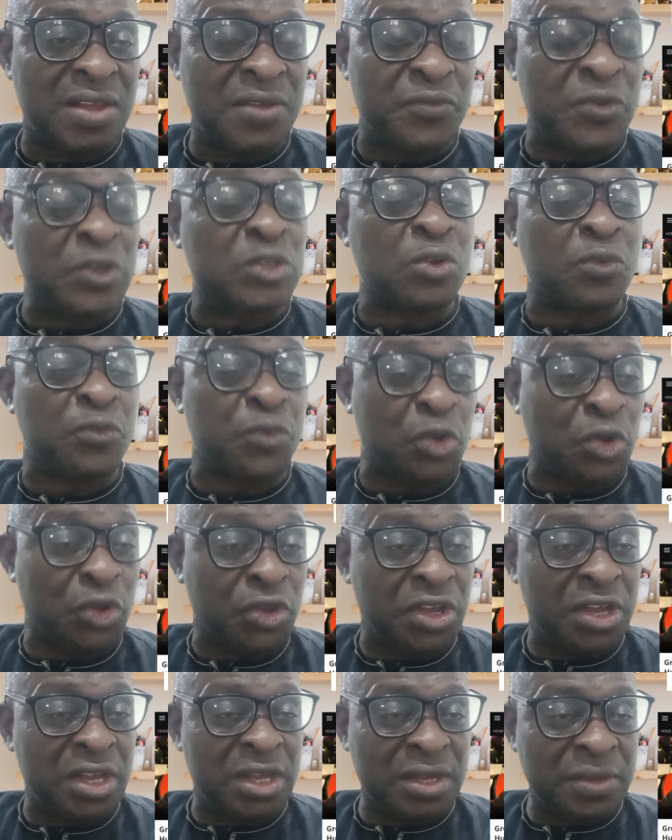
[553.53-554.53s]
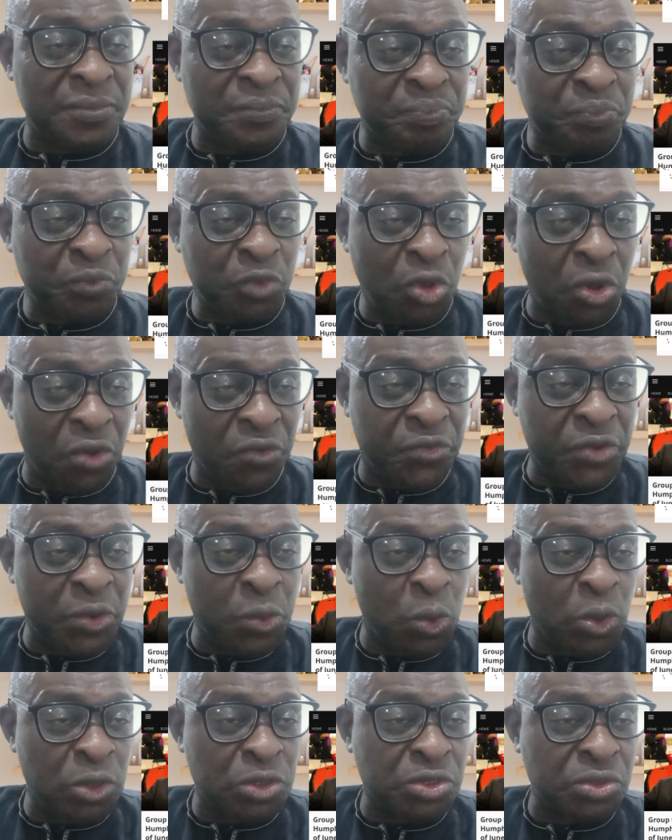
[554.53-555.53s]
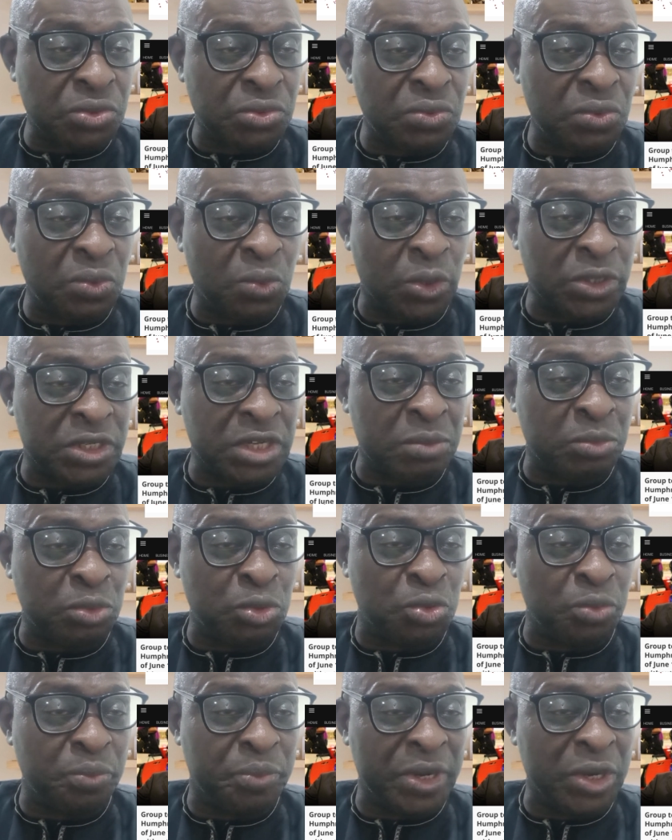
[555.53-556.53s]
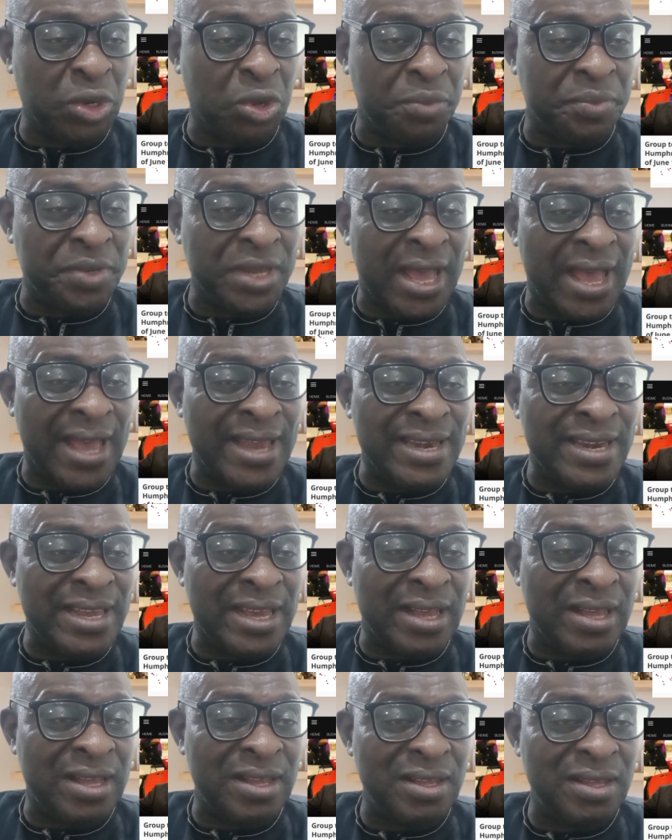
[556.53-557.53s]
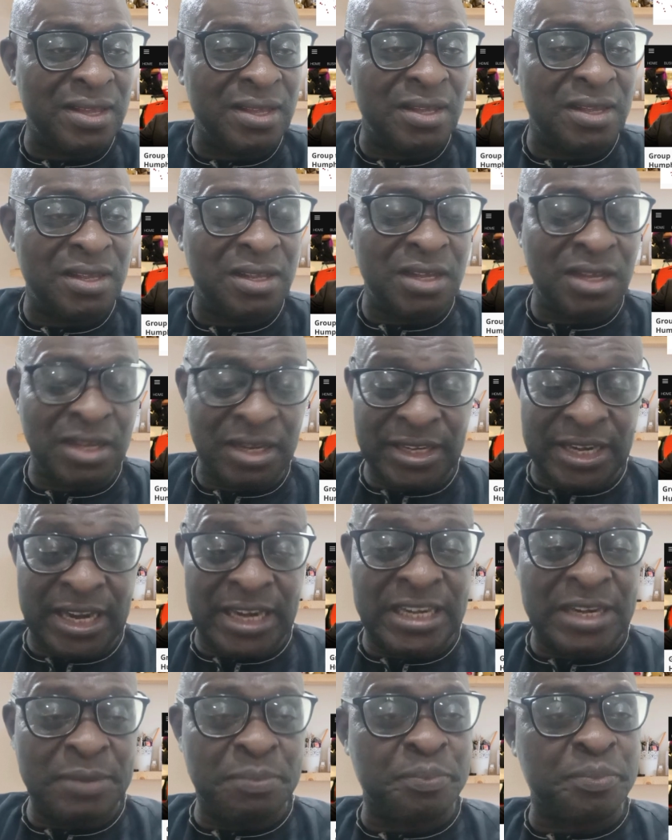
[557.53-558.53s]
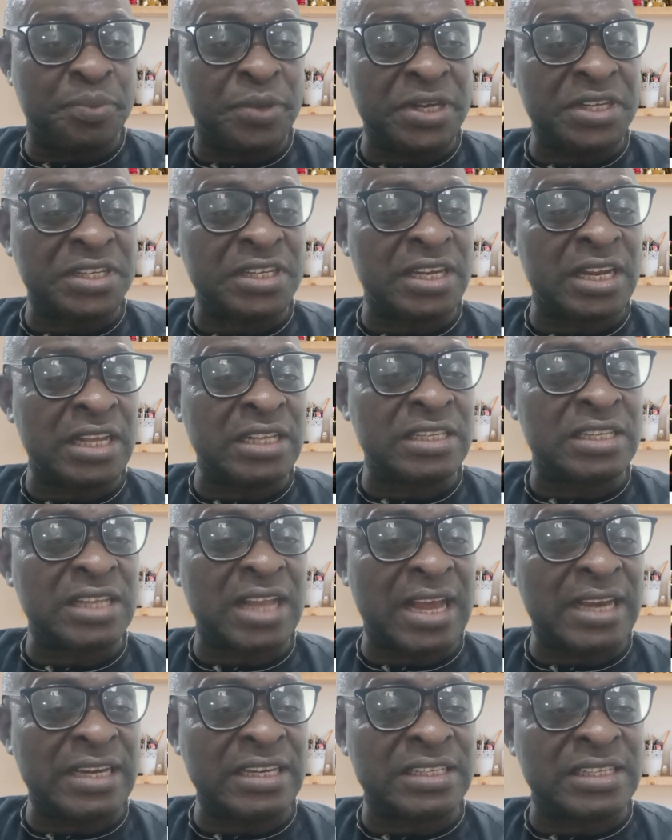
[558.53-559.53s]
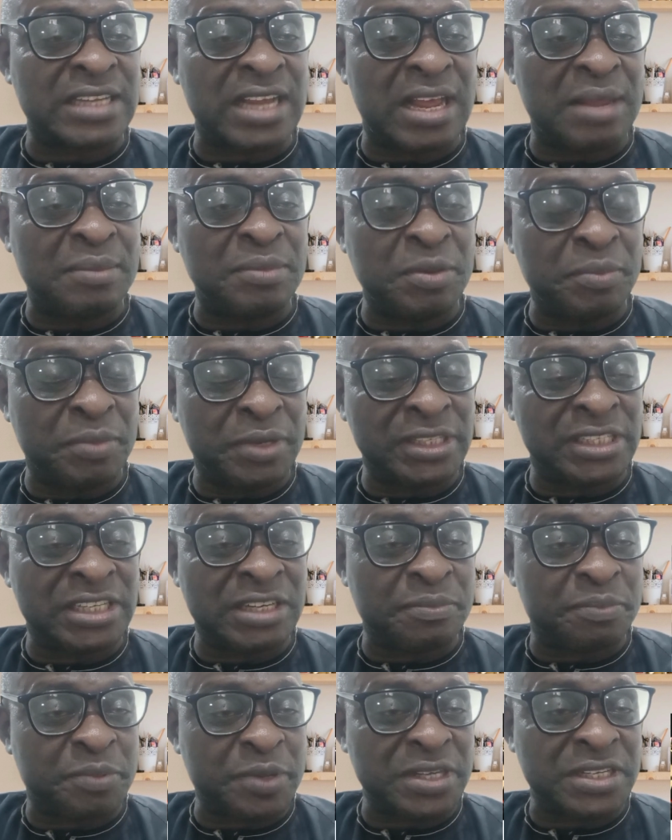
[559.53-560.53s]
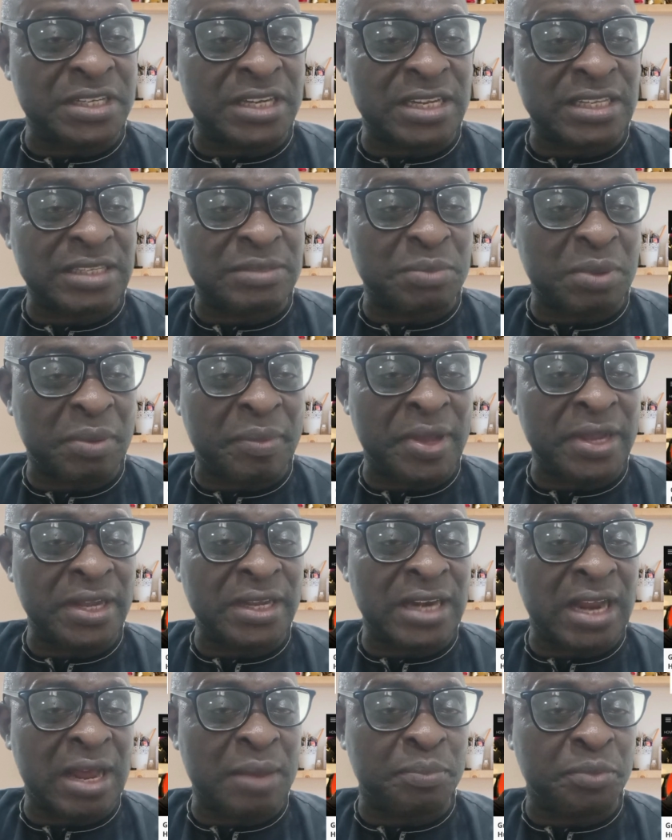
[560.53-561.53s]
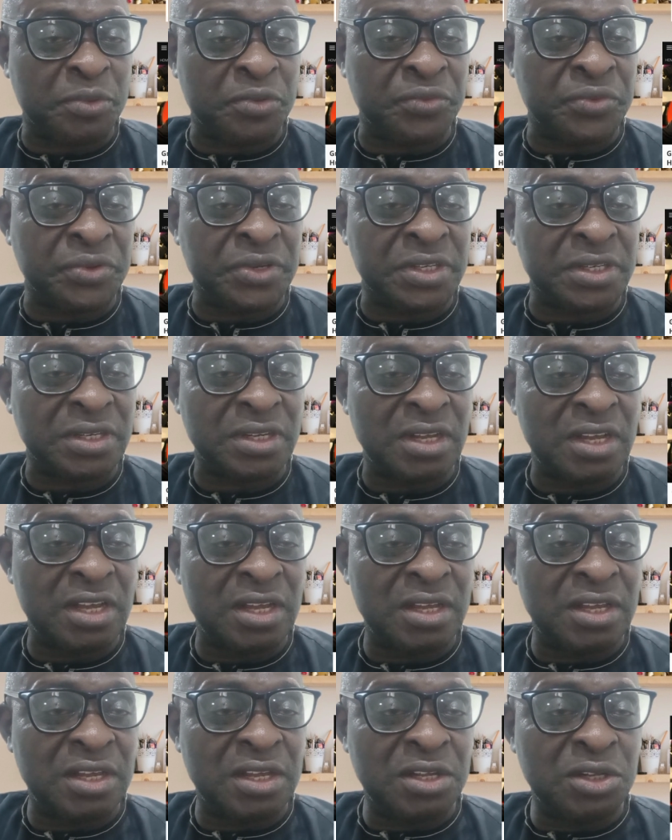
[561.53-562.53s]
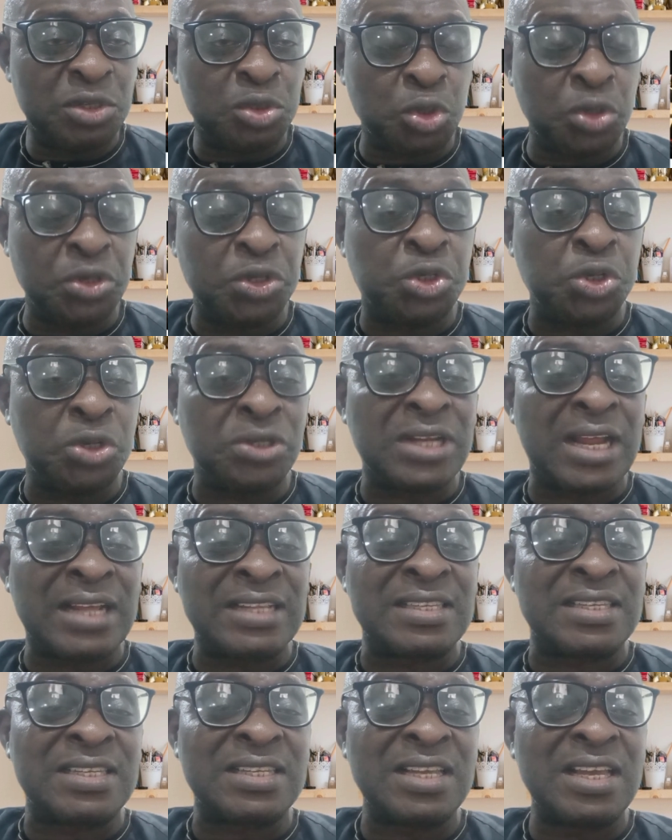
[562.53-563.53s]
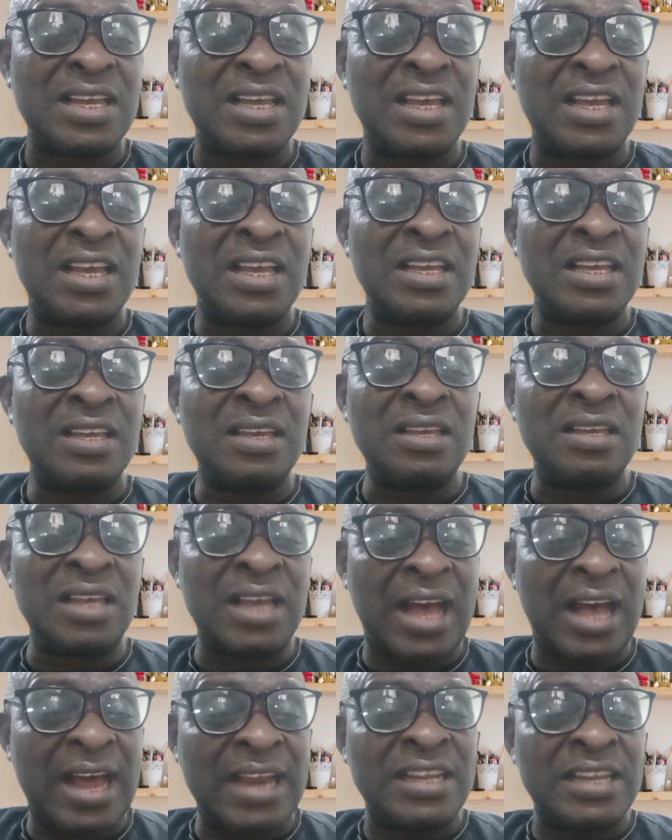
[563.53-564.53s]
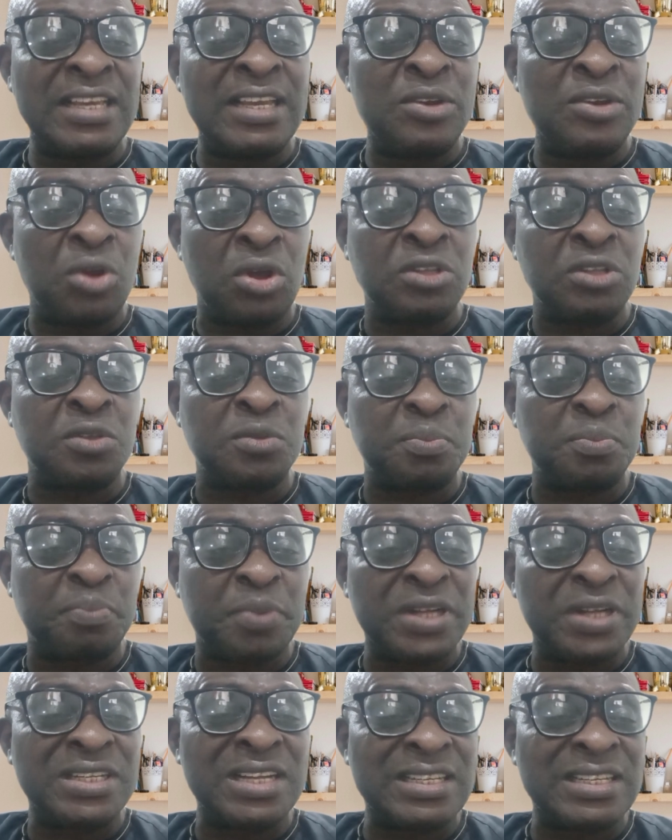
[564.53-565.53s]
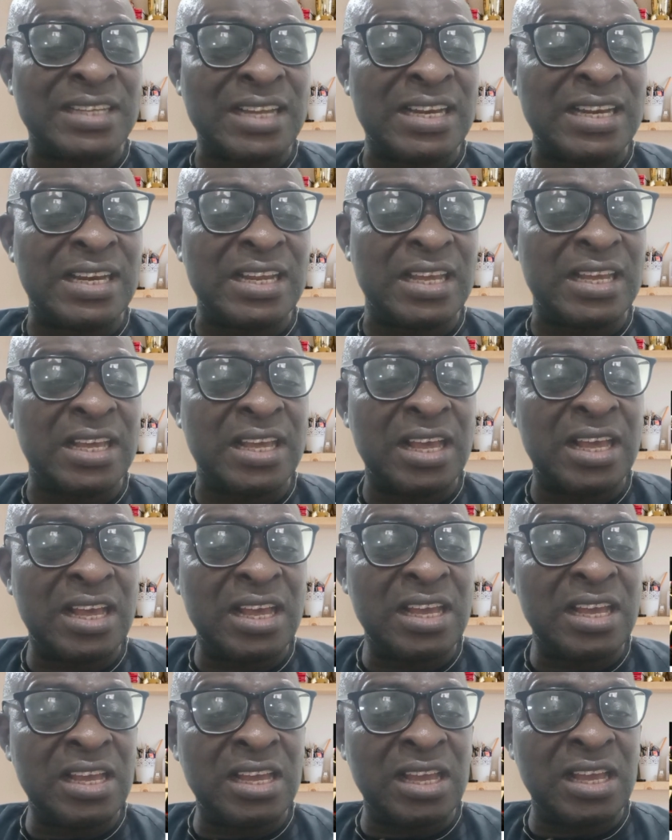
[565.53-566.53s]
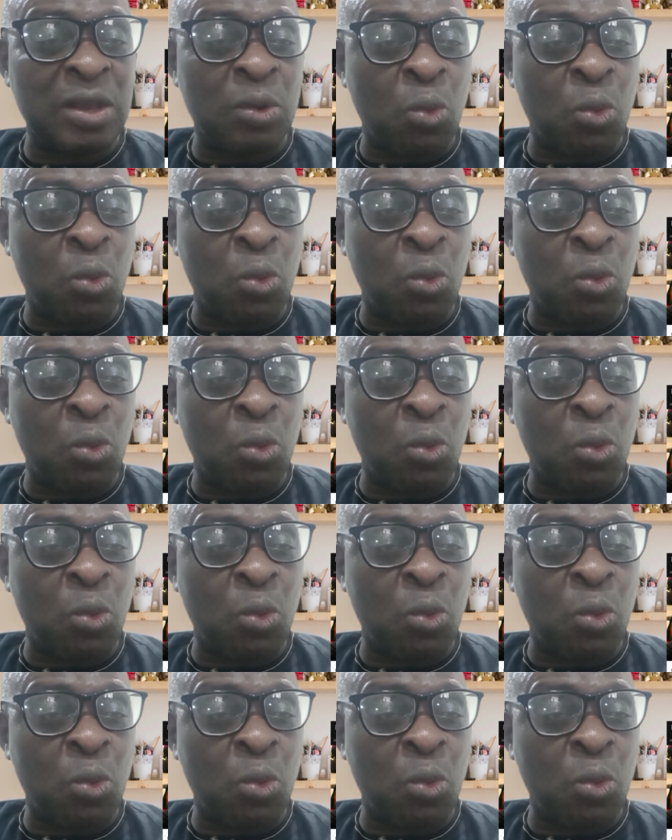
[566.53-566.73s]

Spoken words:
First of all, Humphrey Nwosu was able to bring up the idea. Then the president at the time, the military president Babangida, approved it. So it shows that had he not presented a